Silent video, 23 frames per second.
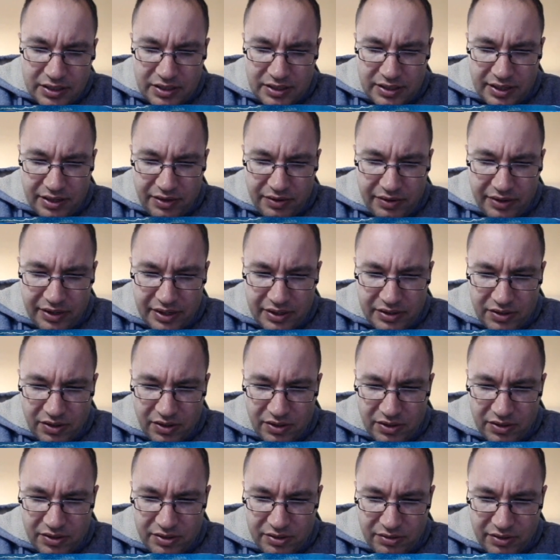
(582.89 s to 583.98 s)
Centering is
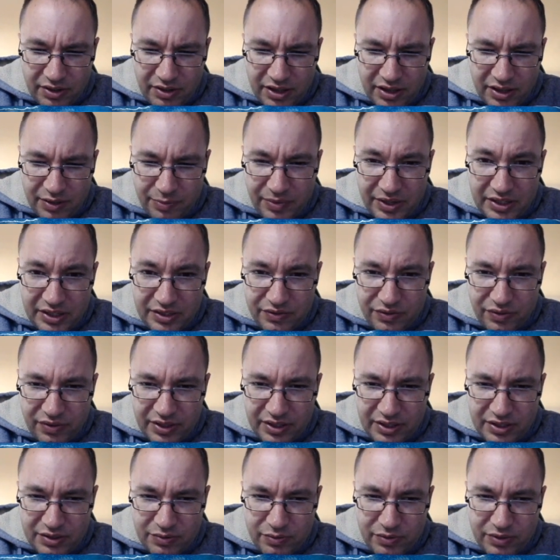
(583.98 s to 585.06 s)
also not the best for
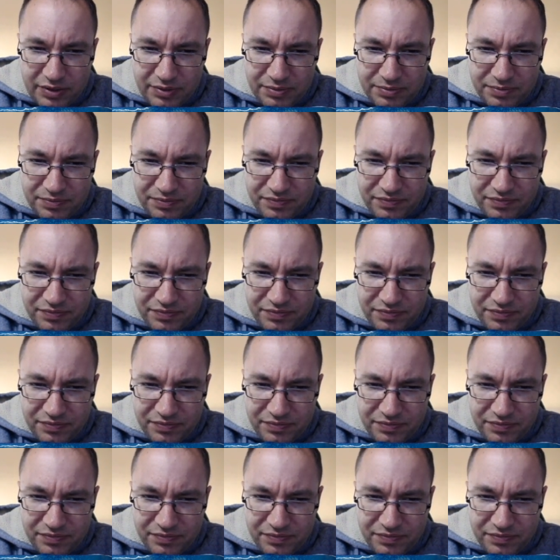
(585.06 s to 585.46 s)
this one.